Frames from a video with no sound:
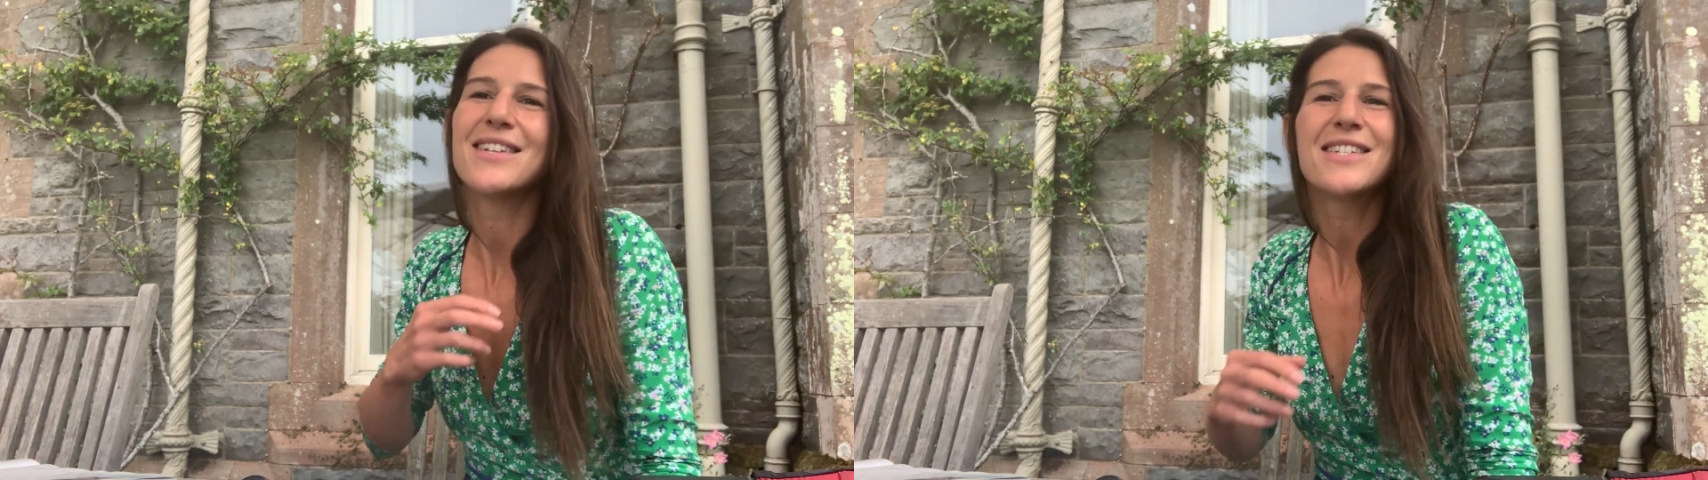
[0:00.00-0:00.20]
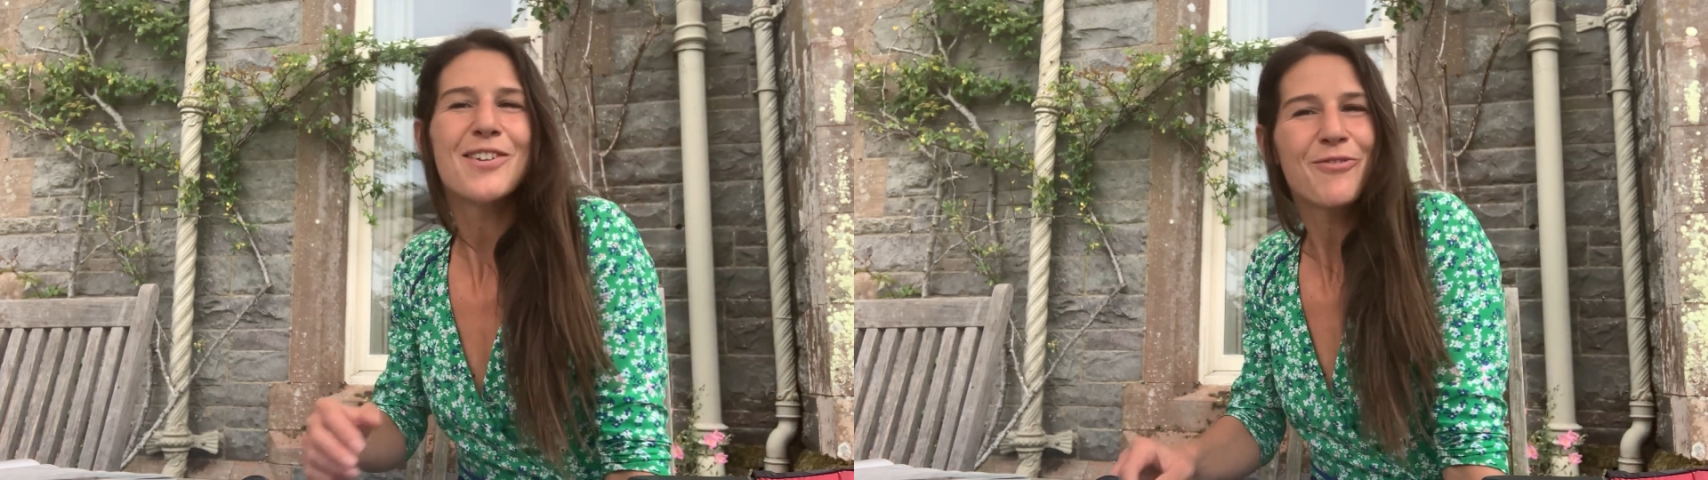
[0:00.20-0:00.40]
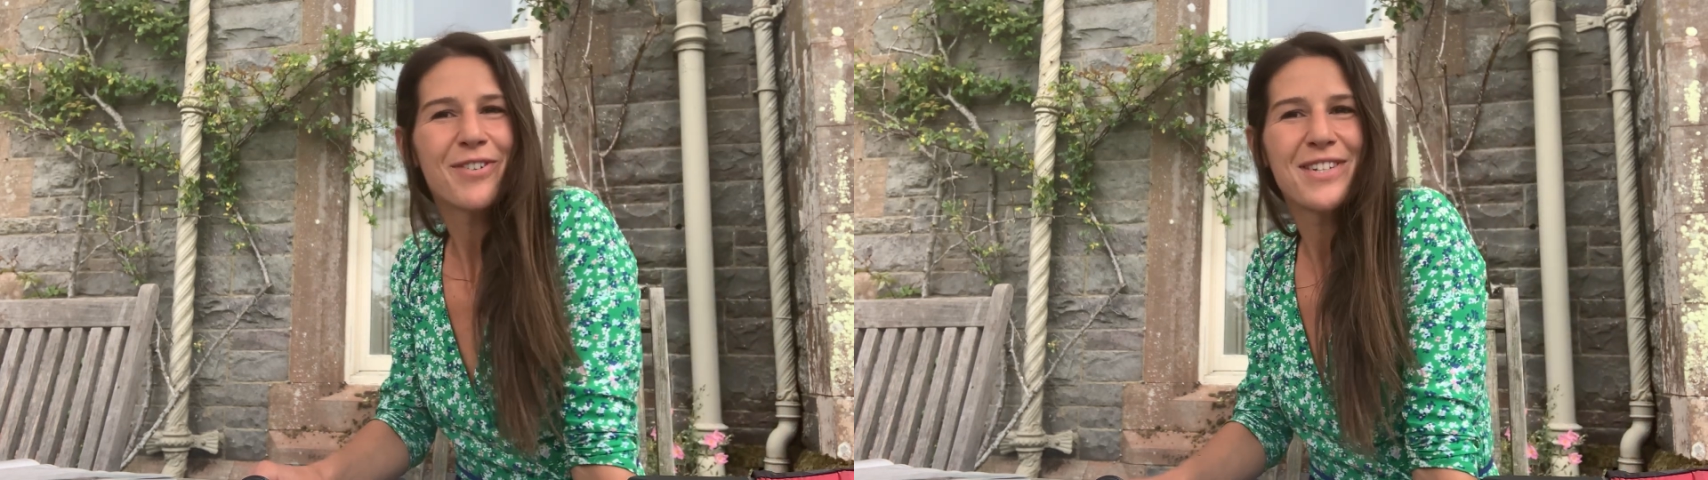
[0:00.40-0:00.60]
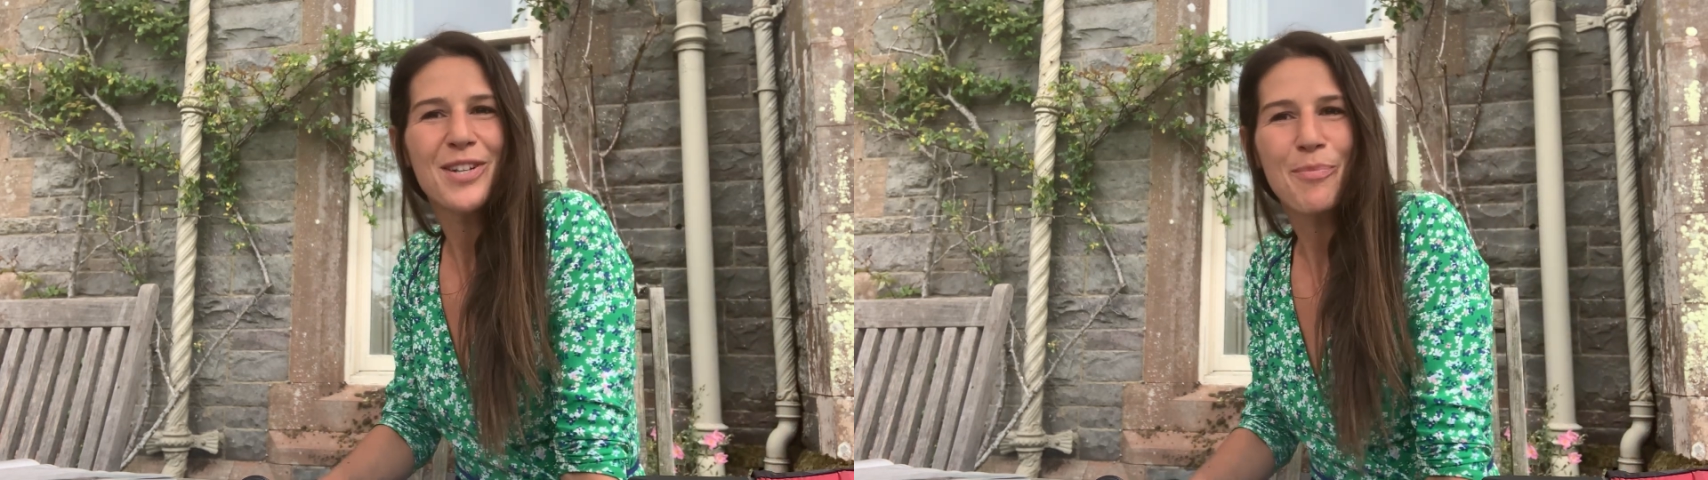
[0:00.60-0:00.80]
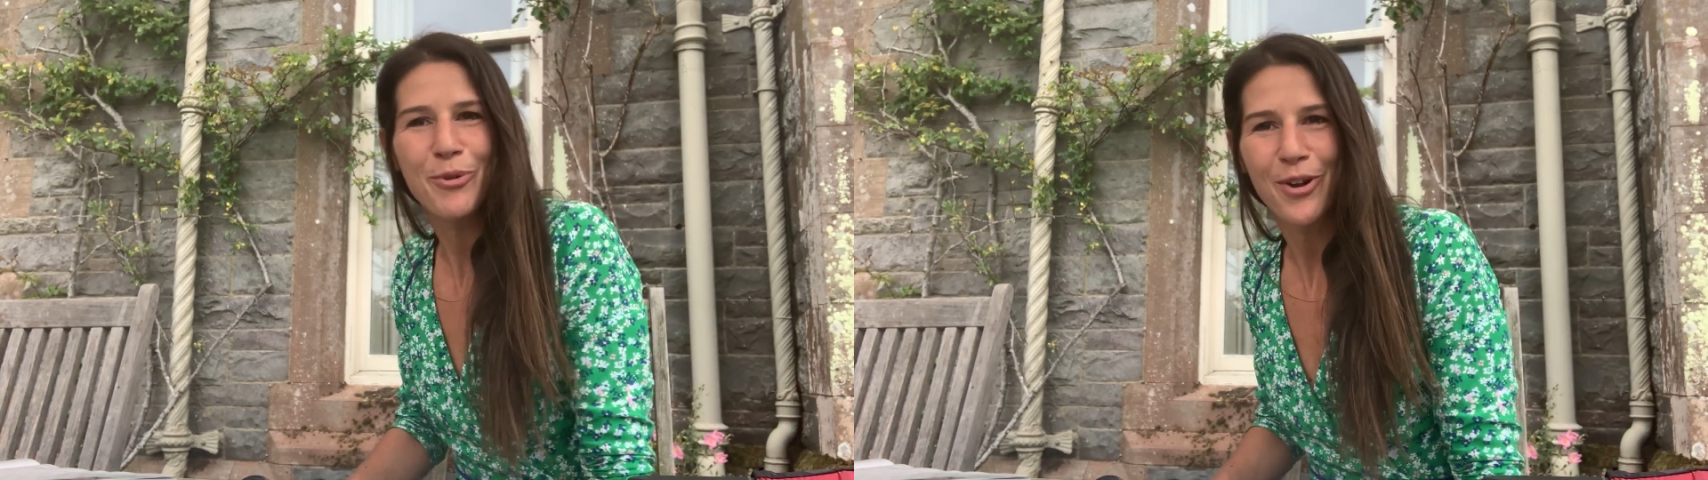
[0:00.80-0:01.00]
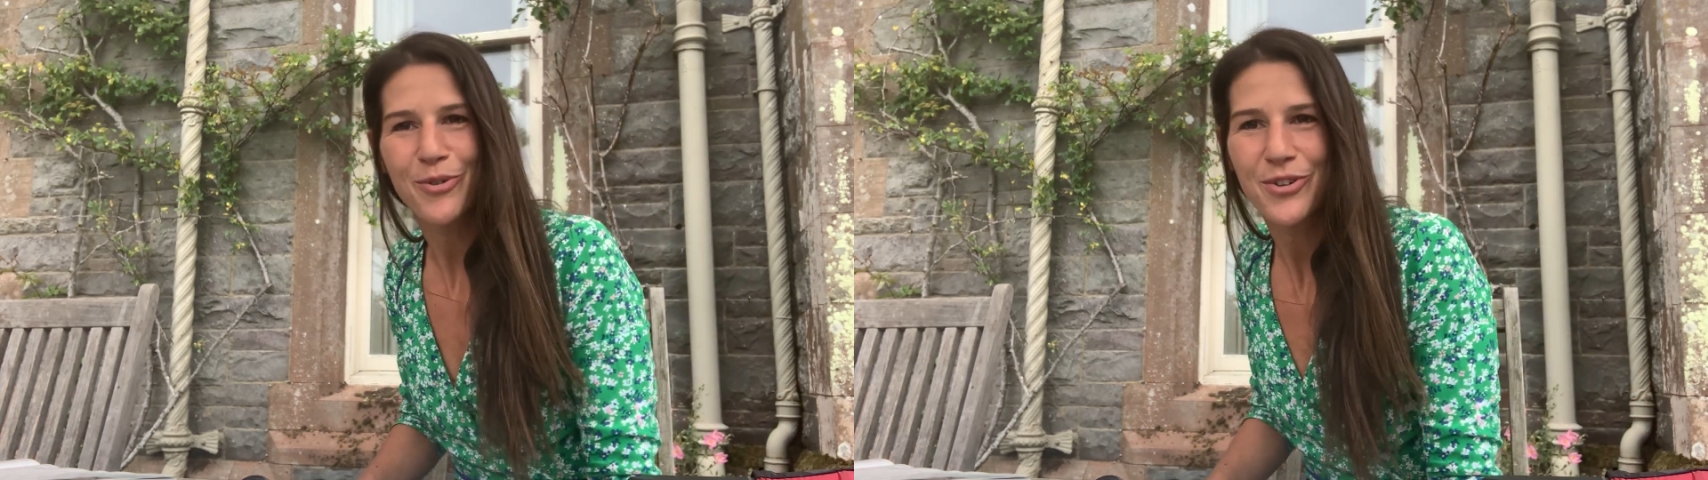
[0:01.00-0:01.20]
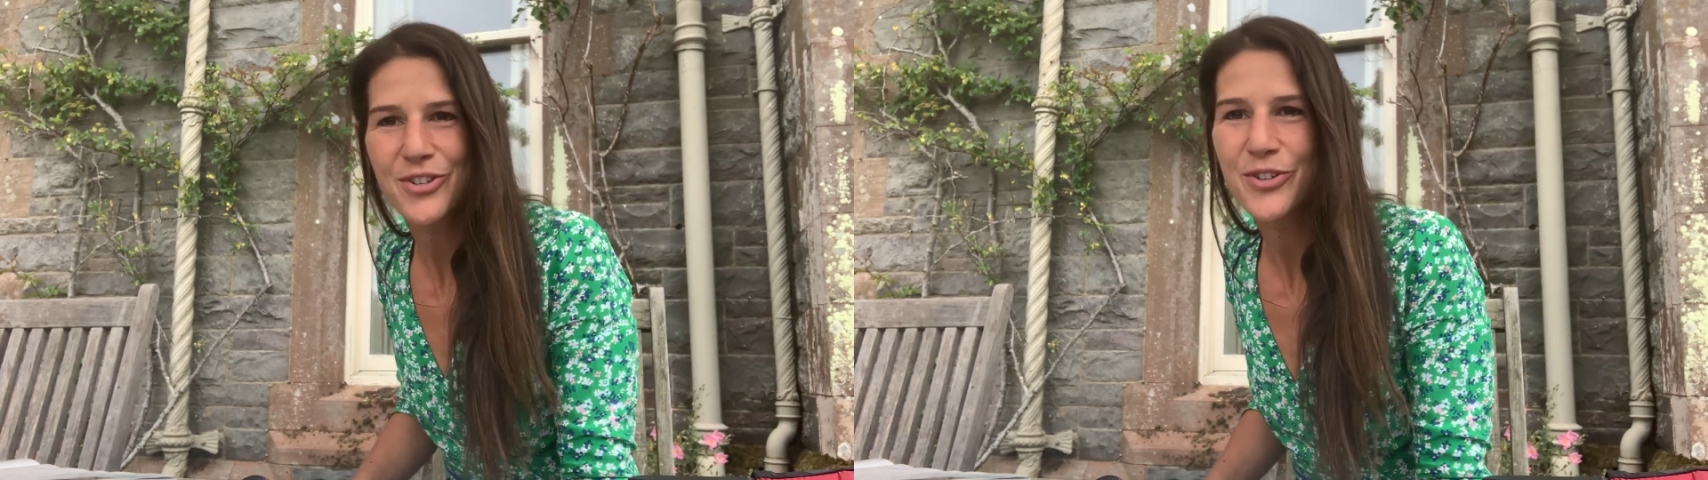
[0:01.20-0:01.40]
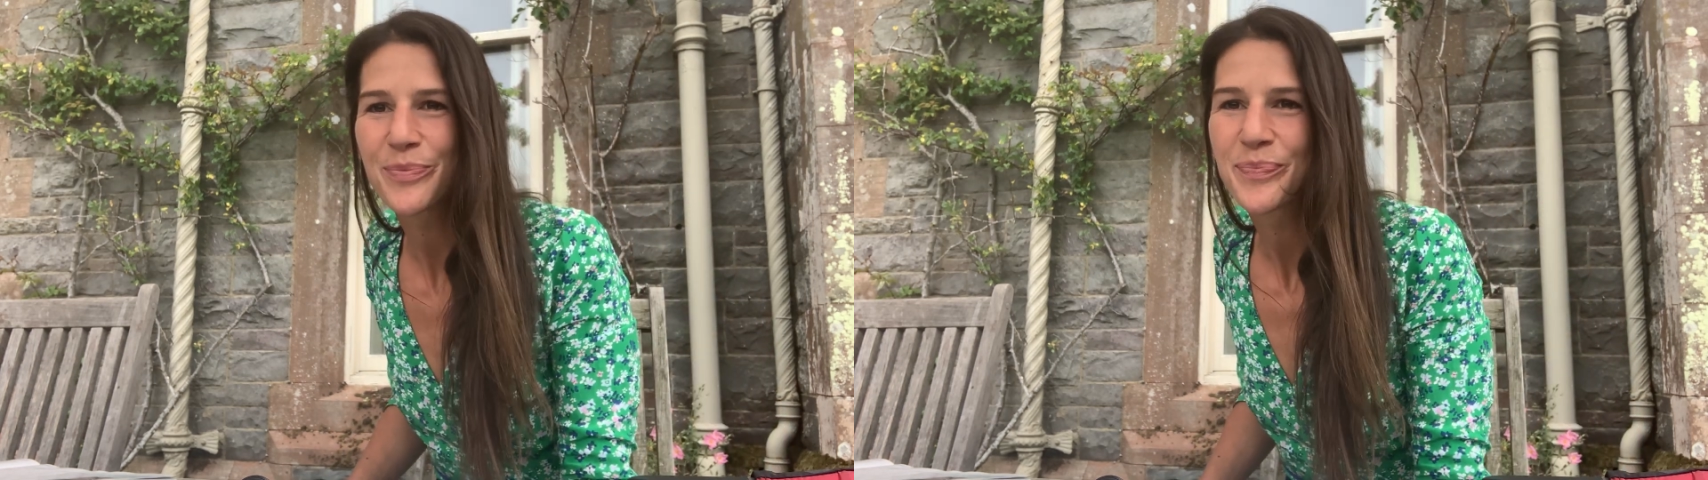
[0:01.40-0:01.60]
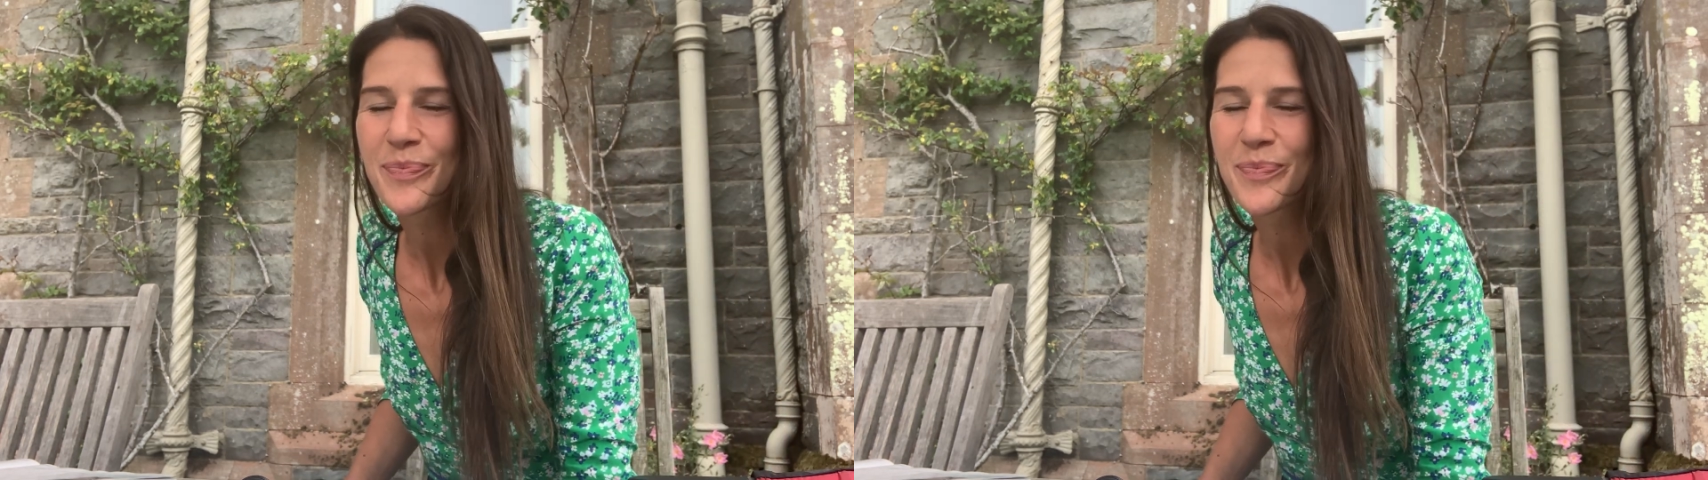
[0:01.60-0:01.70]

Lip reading: different approach